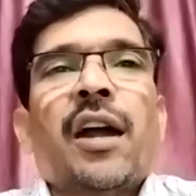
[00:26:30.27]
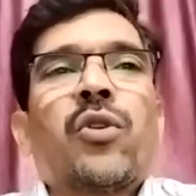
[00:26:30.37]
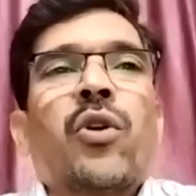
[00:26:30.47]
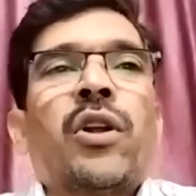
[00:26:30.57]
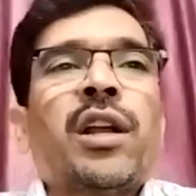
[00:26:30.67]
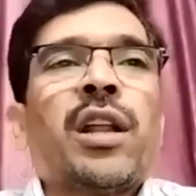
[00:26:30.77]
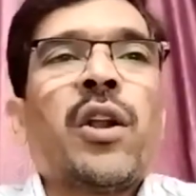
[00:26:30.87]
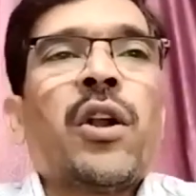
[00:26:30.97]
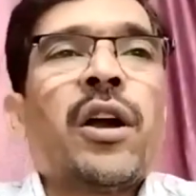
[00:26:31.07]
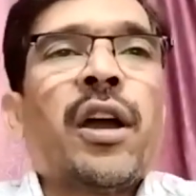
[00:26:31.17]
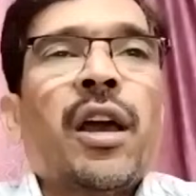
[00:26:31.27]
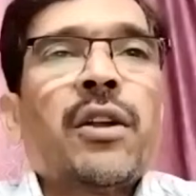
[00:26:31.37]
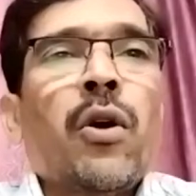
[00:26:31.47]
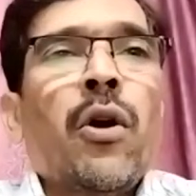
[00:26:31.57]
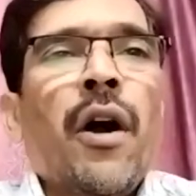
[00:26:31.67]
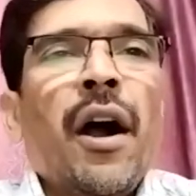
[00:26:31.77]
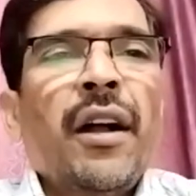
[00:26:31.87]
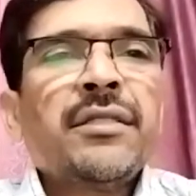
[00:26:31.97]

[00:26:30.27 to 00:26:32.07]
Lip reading: Chronic low